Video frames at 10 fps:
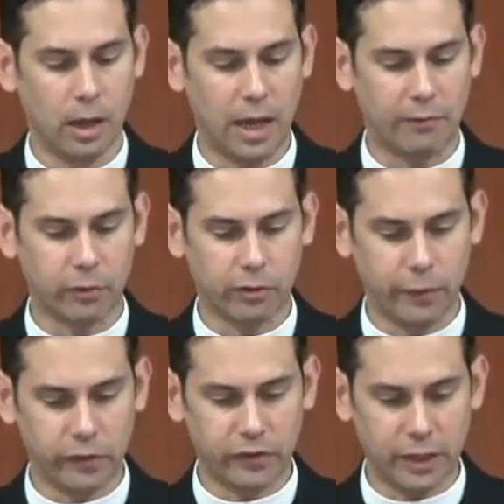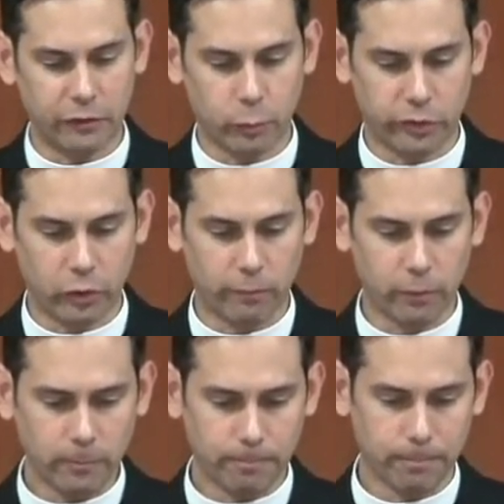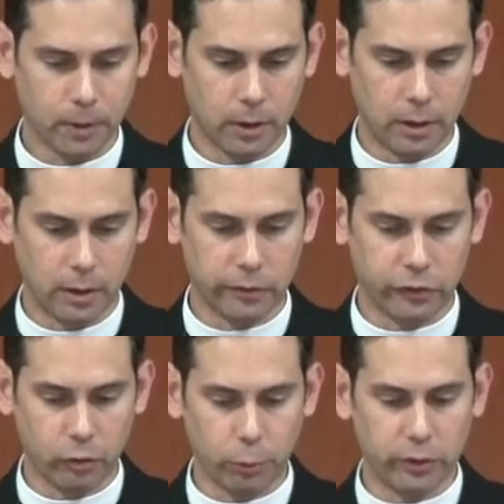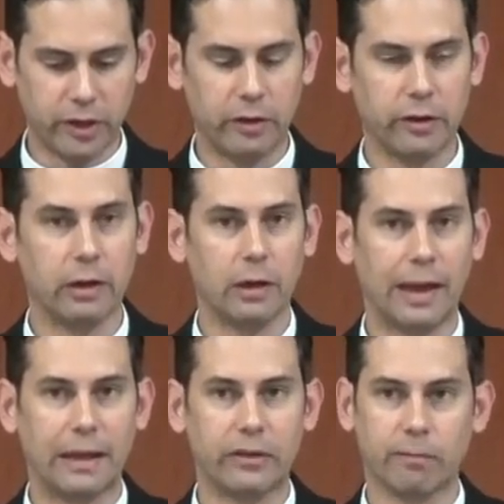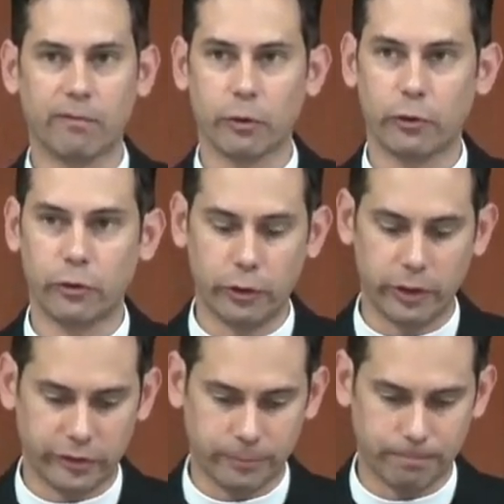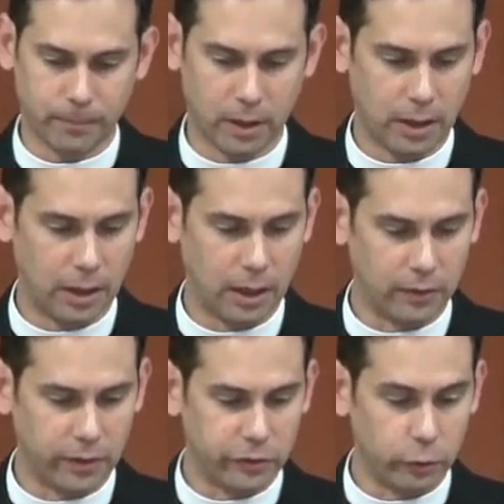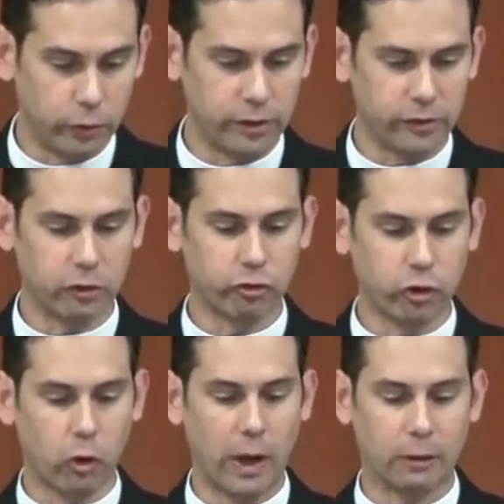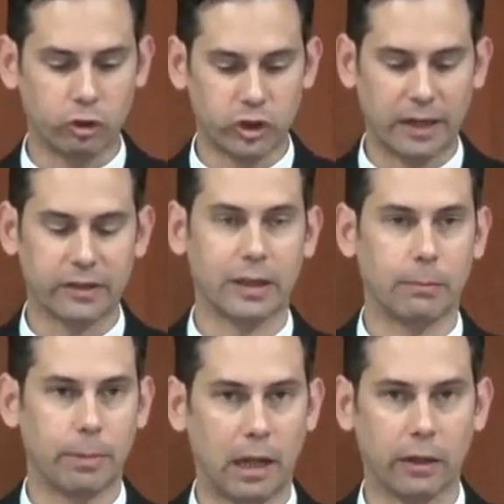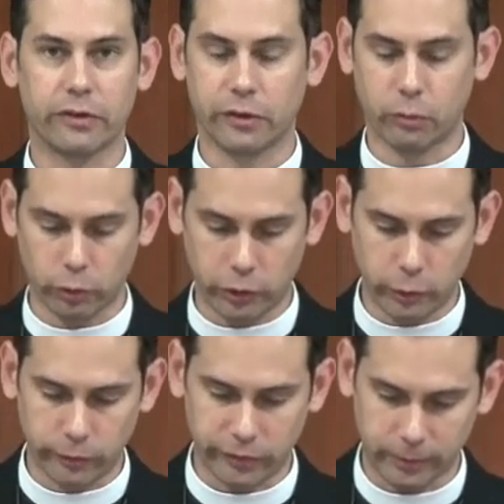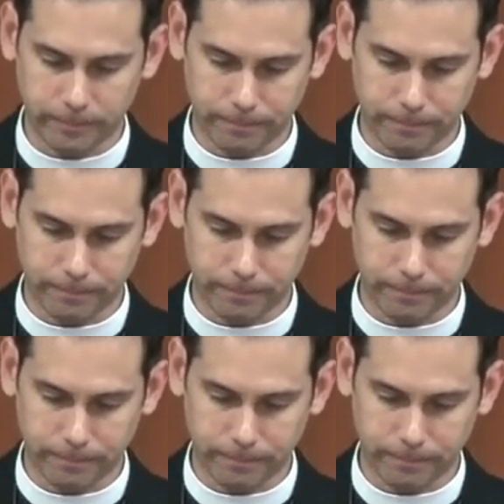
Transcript: After the visitation was over, the superintendent had some further duties, and these duties show how checks and balances were used.